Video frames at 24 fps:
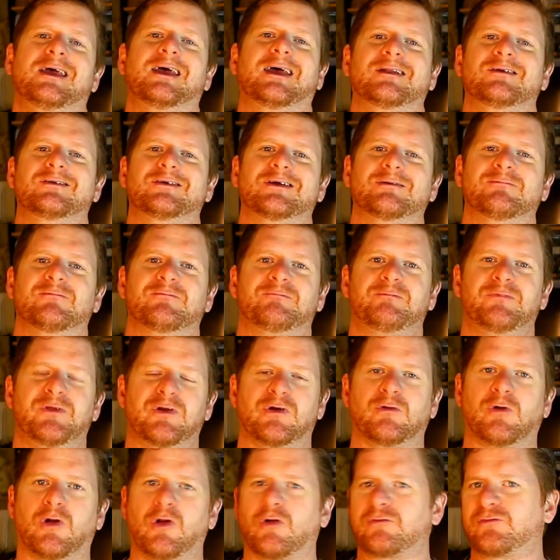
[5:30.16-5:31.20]
a
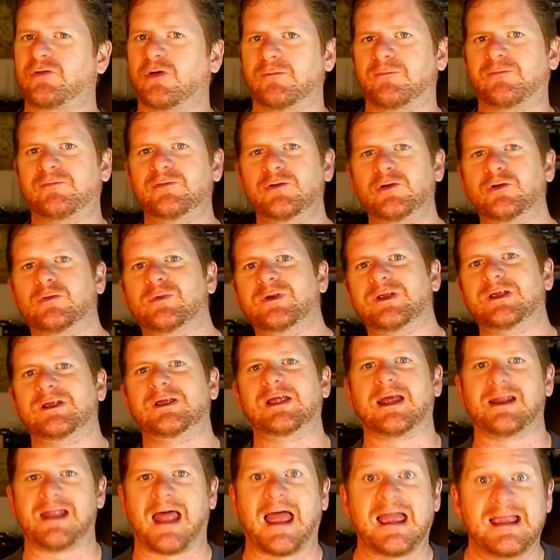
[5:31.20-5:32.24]
lot of tomfoolery
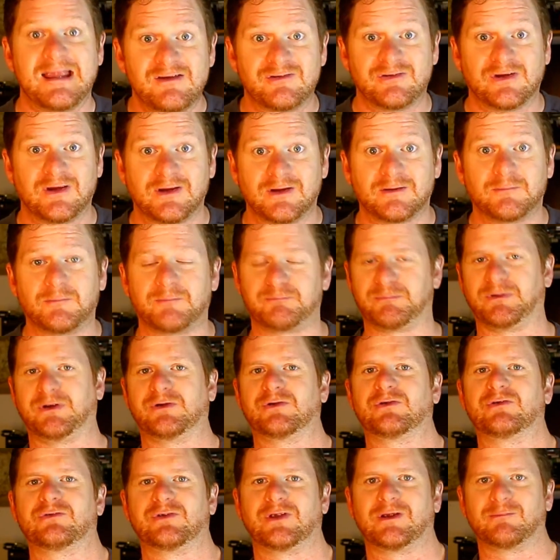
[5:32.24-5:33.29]
and hazing
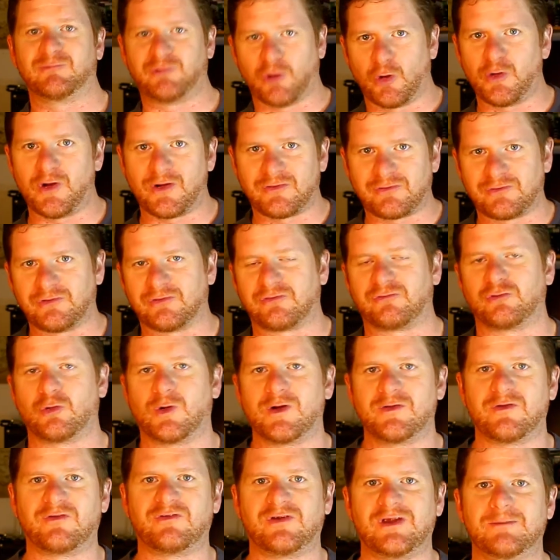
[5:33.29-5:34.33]
because Donuts just
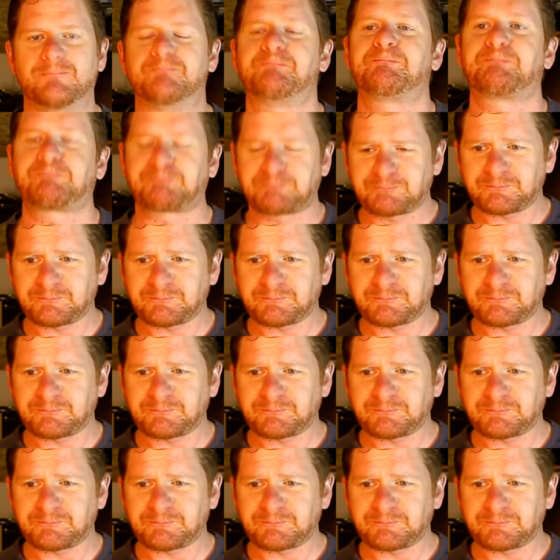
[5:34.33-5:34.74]
joined the team.